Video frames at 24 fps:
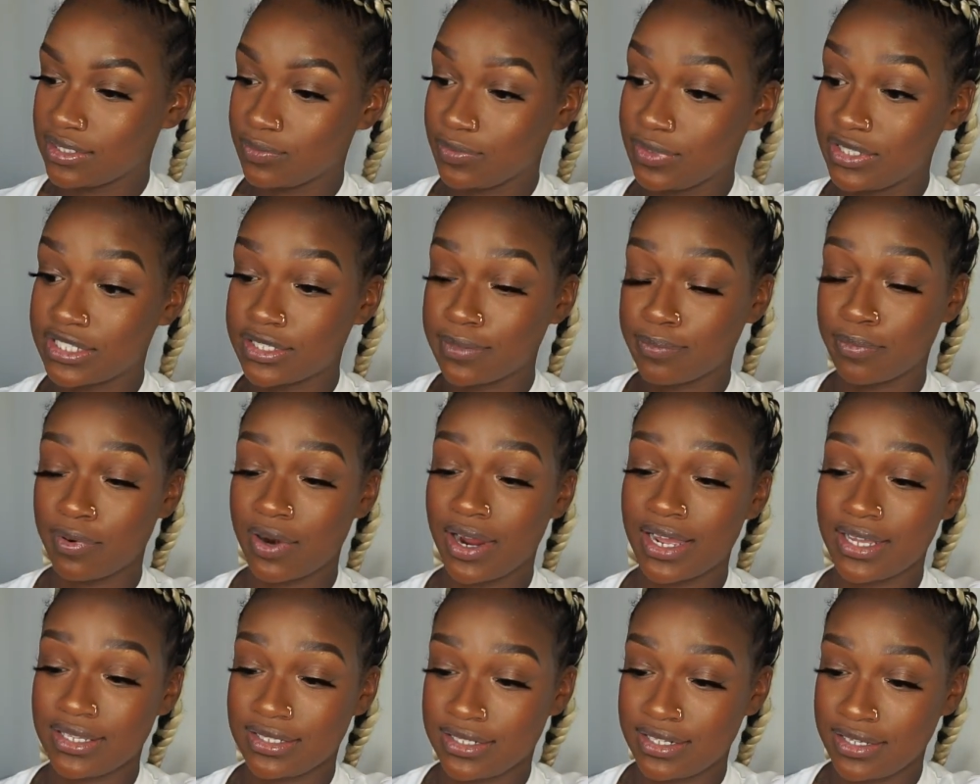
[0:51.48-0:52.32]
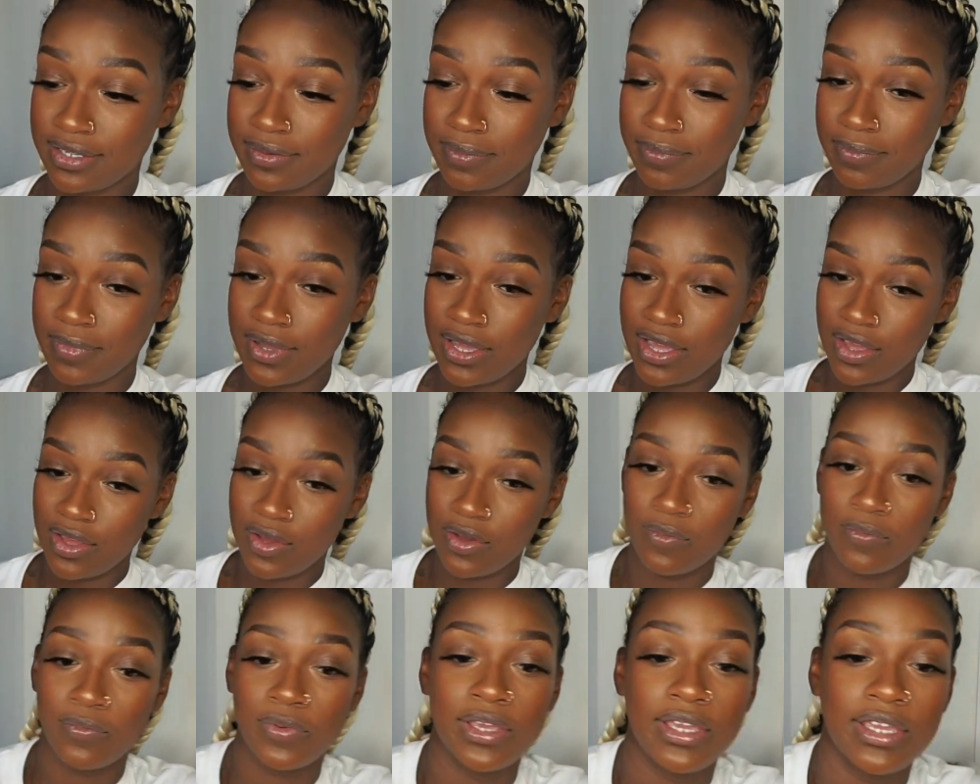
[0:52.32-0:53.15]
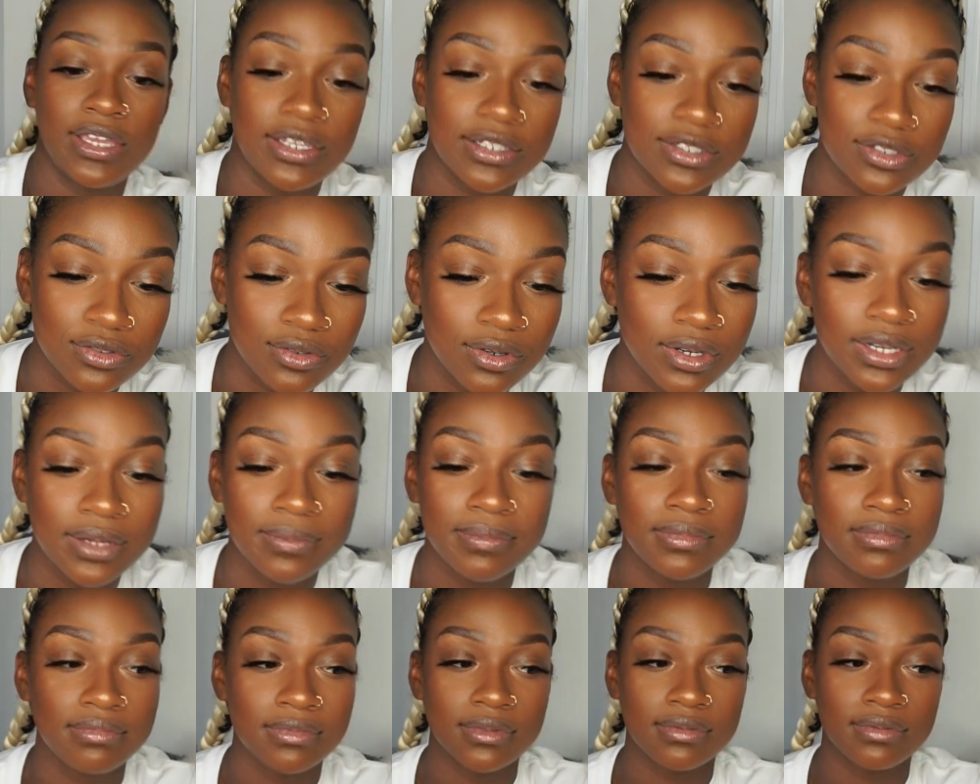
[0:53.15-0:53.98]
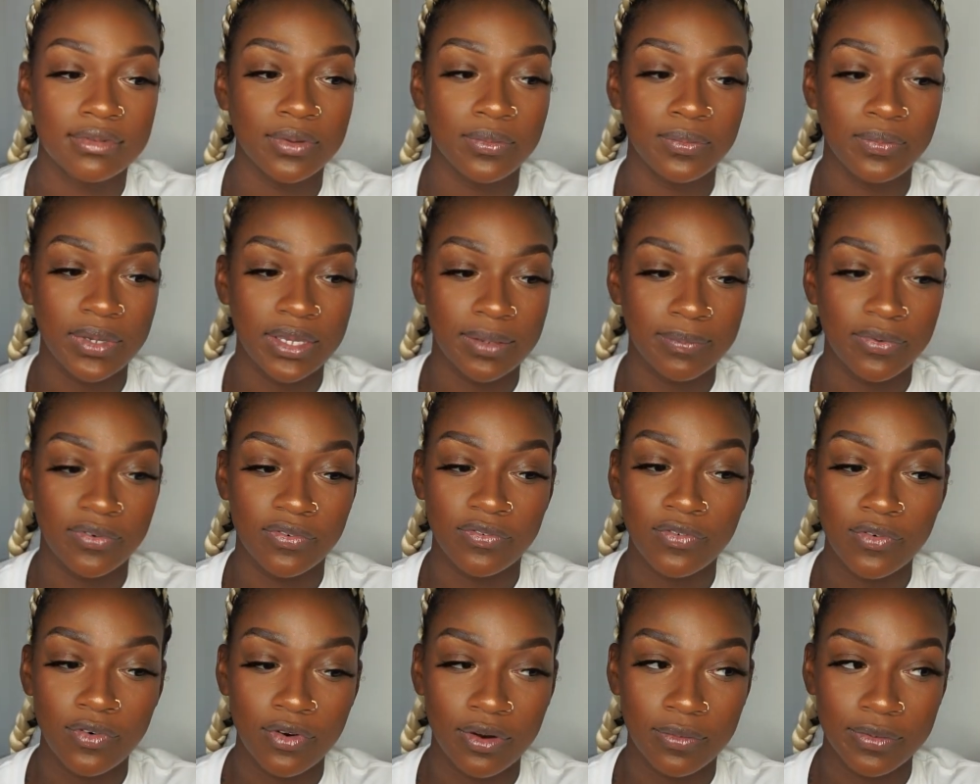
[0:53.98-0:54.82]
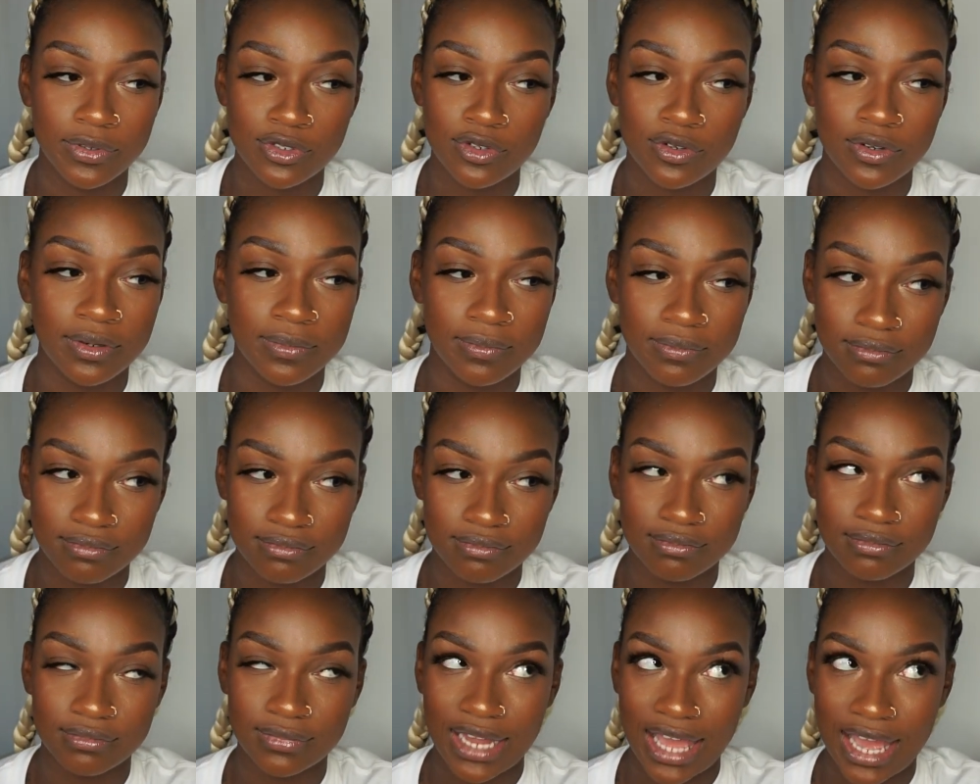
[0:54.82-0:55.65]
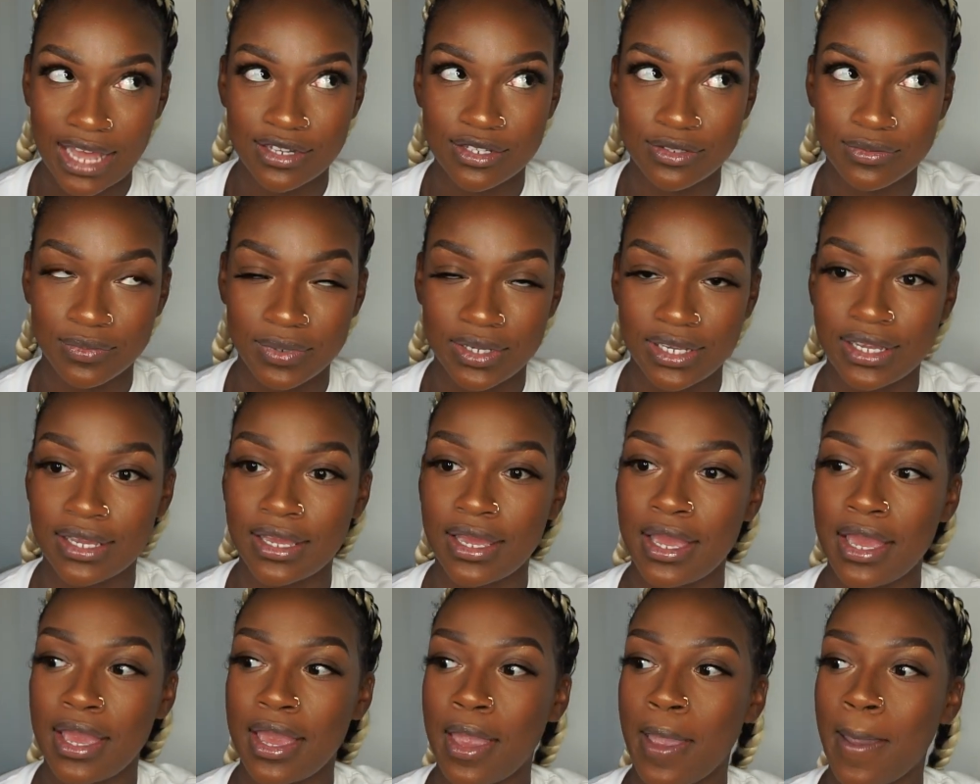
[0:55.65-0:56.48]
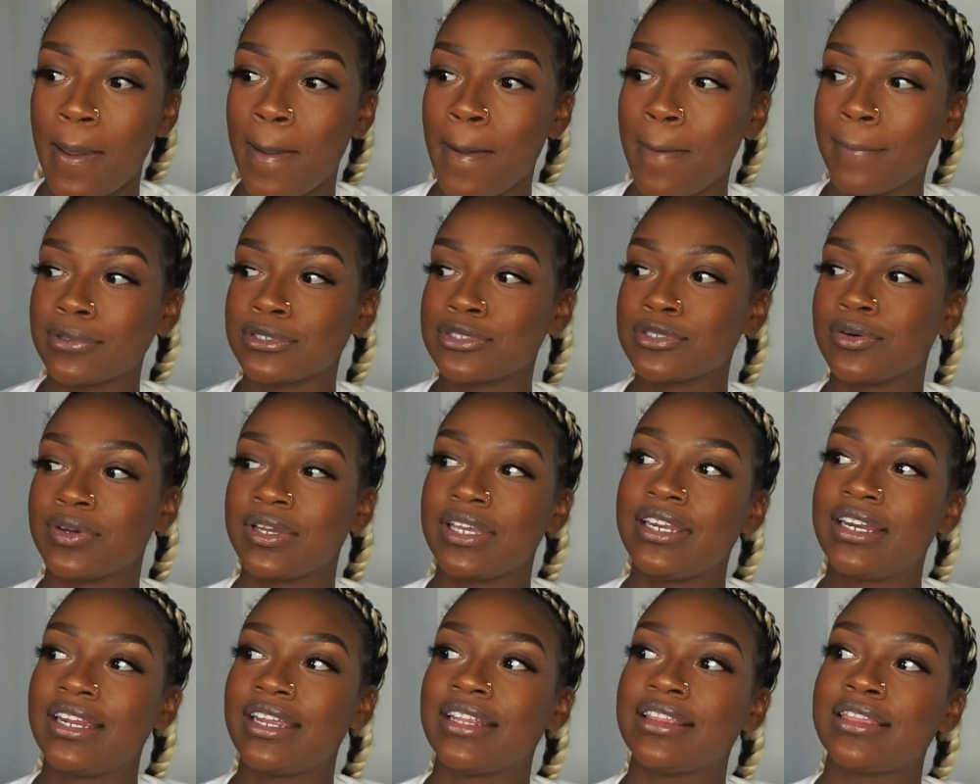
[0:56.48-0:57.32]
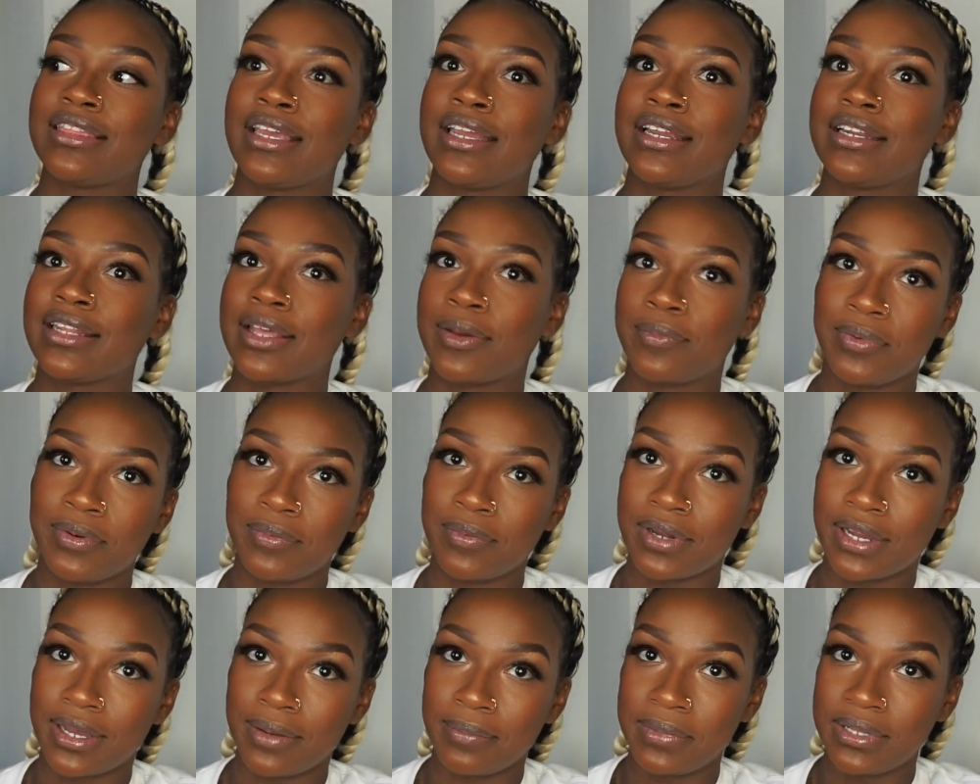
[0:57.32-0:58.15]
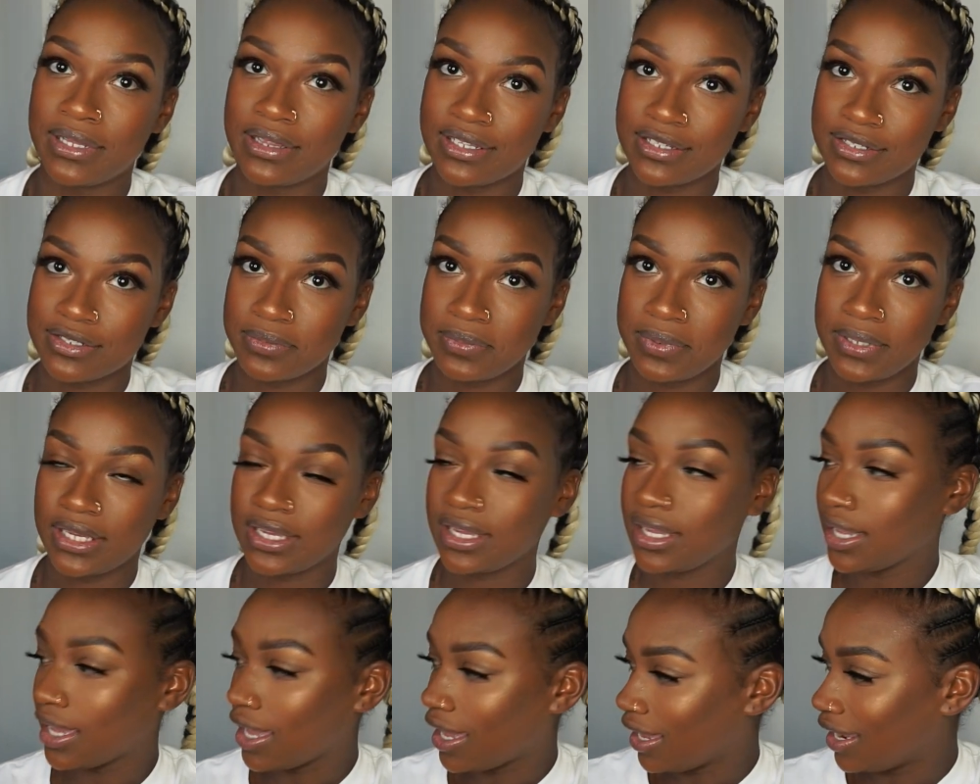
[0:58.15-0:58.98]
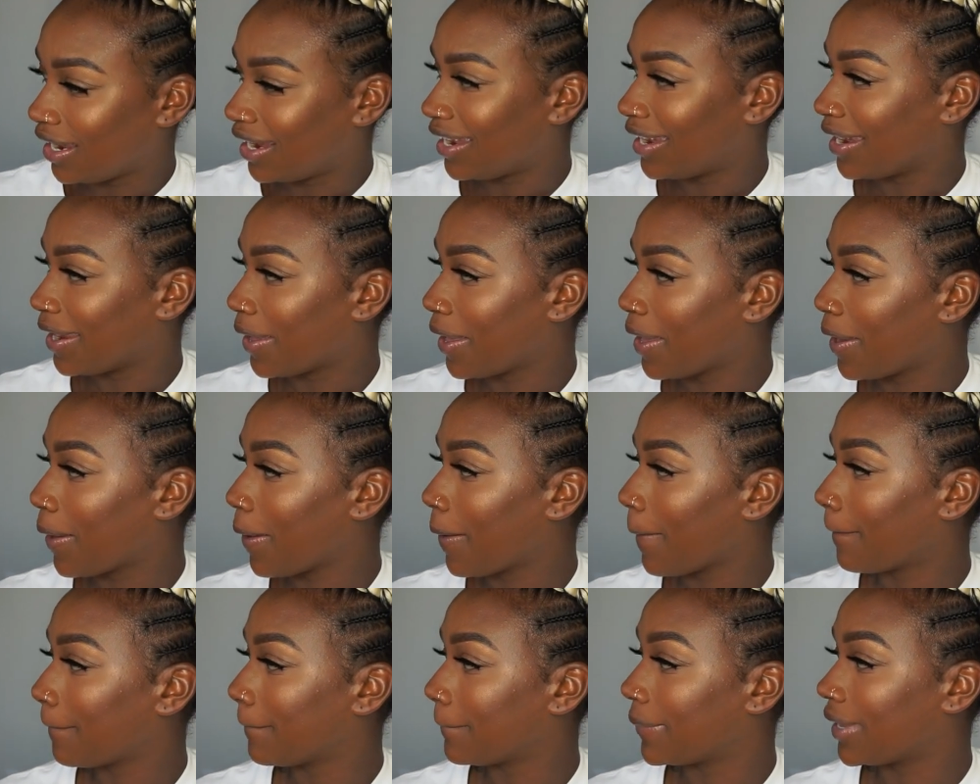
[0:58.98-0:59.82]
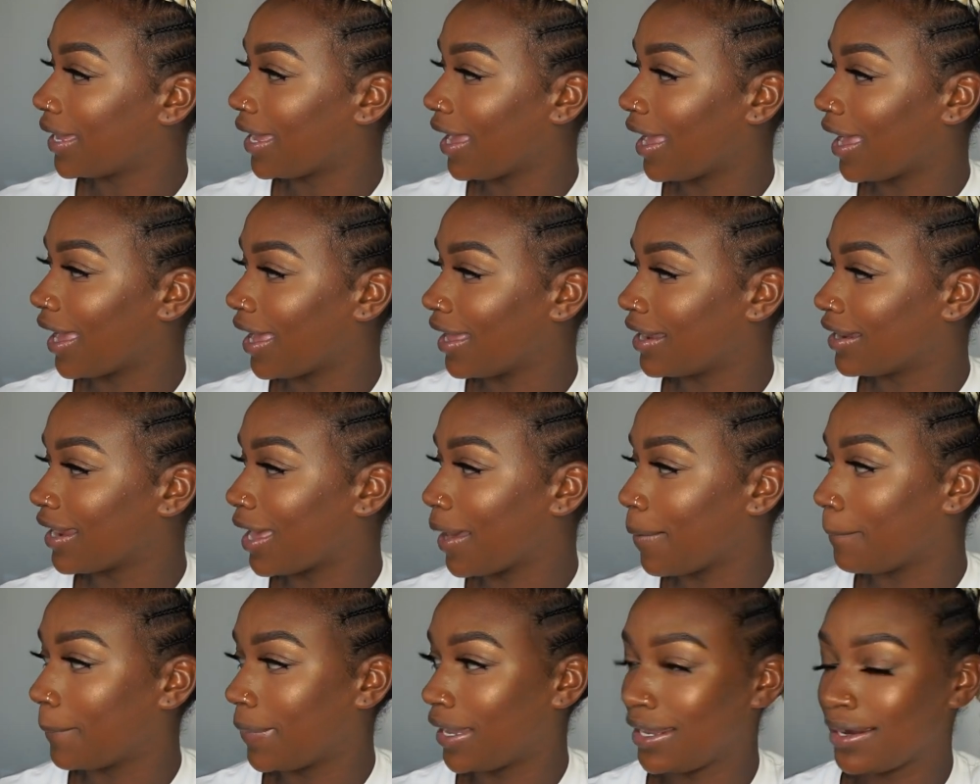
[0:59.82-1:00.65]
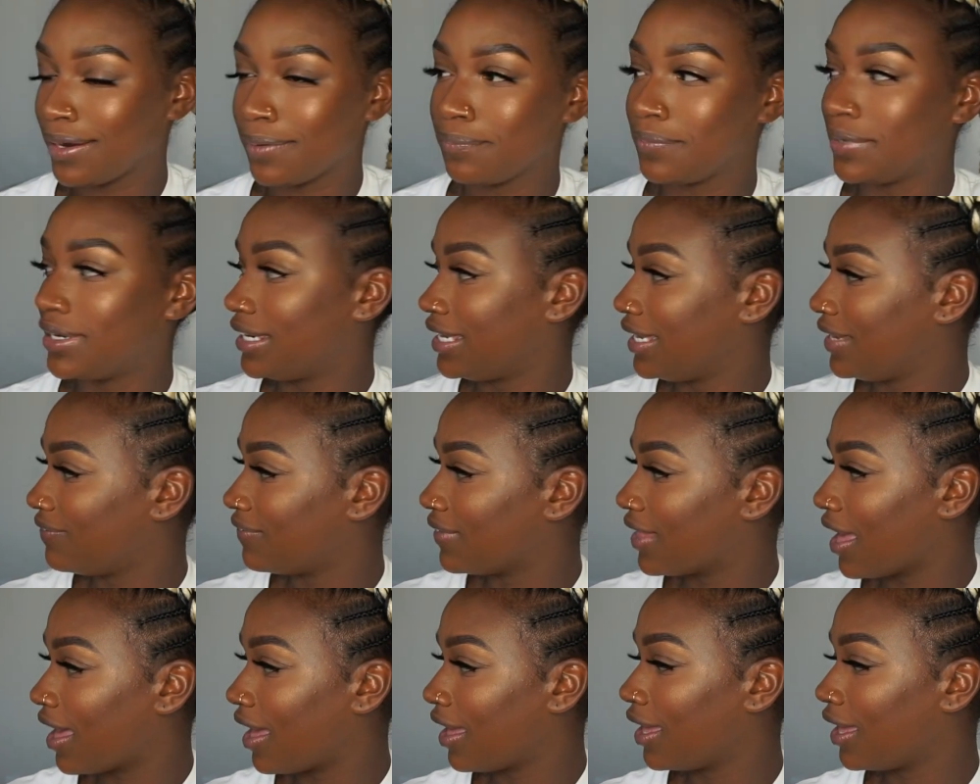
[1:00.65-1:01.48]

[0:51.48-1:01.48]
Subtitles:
we surprised him. We saw him the week before. We saw him last week. So he didn't think that we were coming this week again, and I made him believe